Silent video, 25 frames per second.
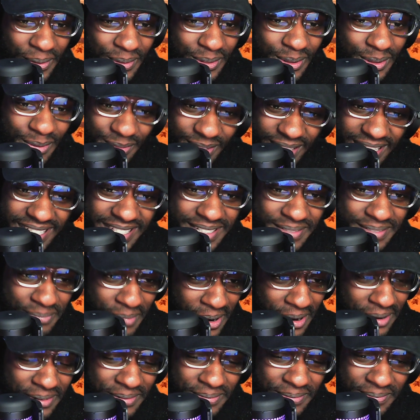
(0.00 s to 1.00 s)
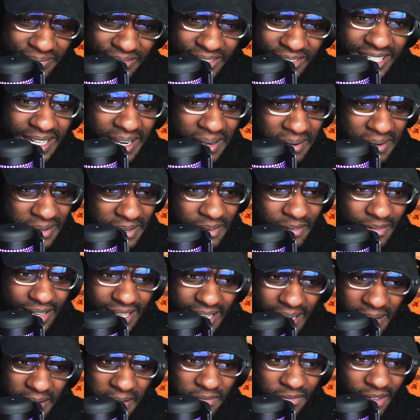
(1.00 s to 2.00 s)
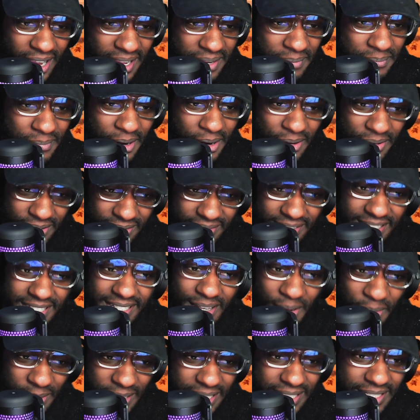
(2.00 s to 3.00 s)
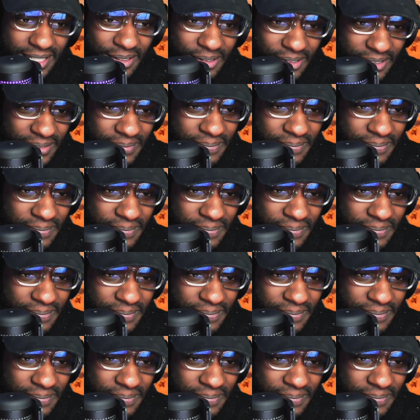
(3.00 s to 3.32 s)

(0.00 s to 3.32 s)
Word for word: Luffy is smart. When it comes to when it comes to fighting, bro, he know what he doing.